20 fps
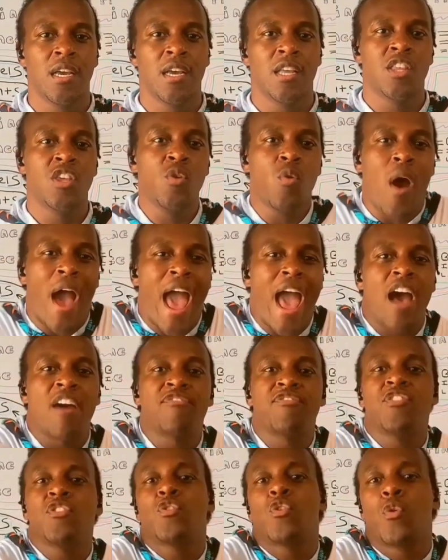You have
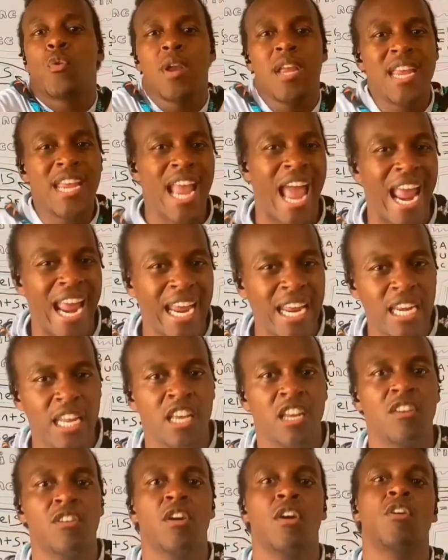to create
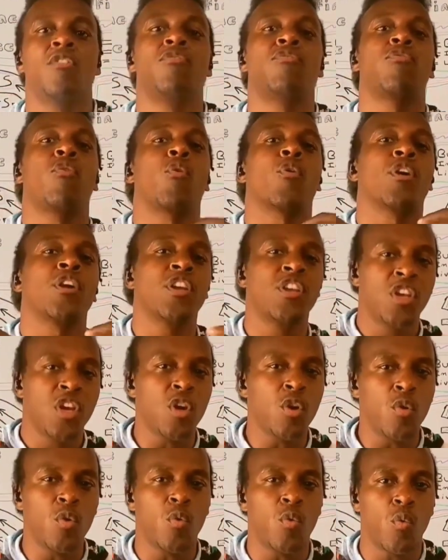it for
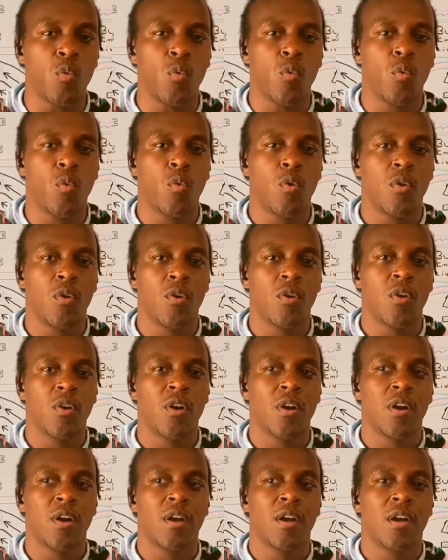you.
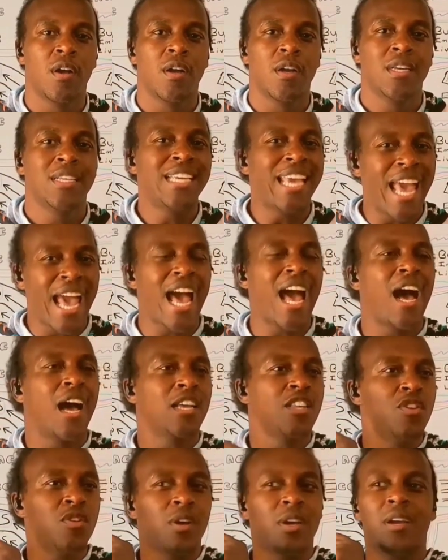Yeah,
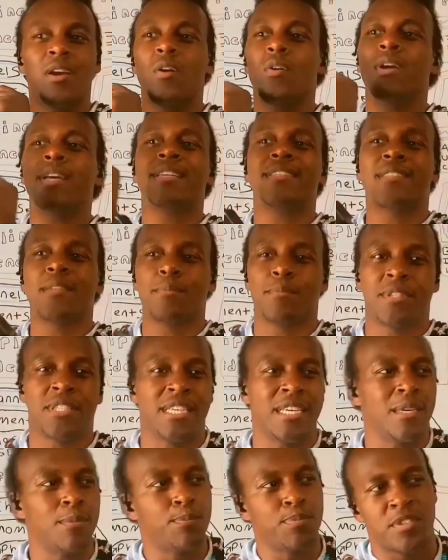you can go get some
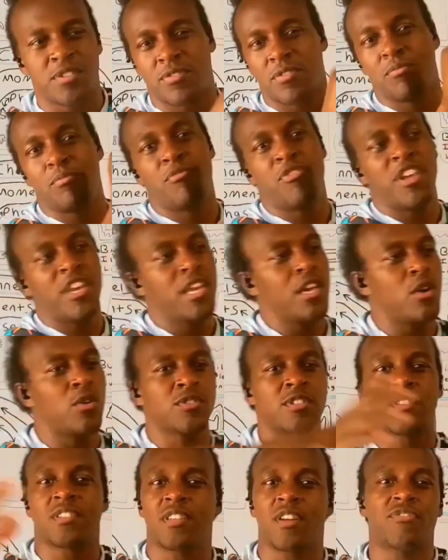tips from videos
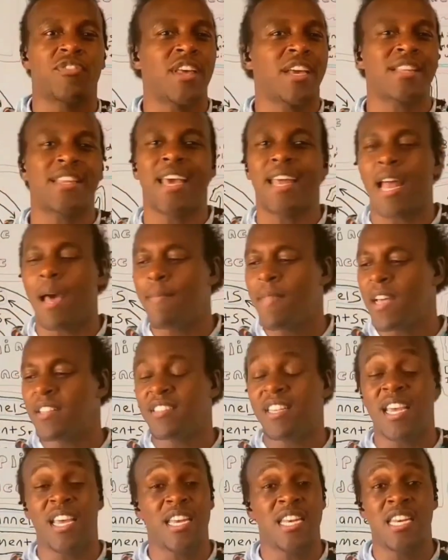and stuff like that. I'm not
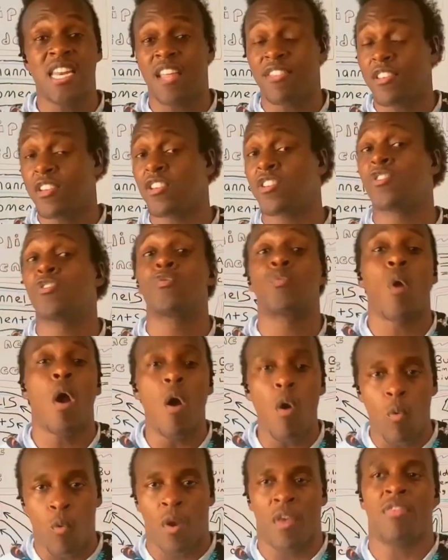saying nothing is
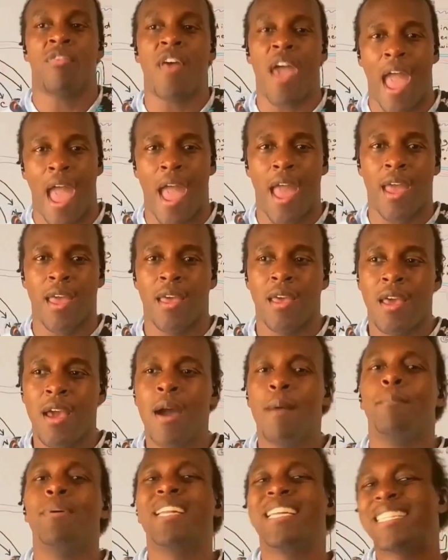wrong with that.
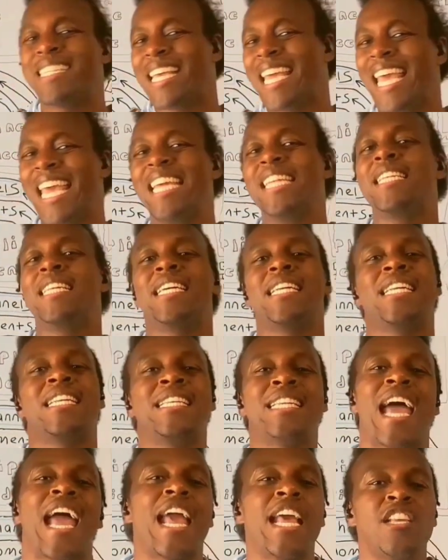But at the end of the
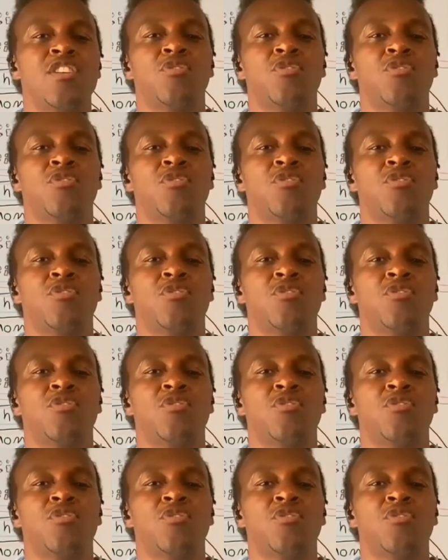day, you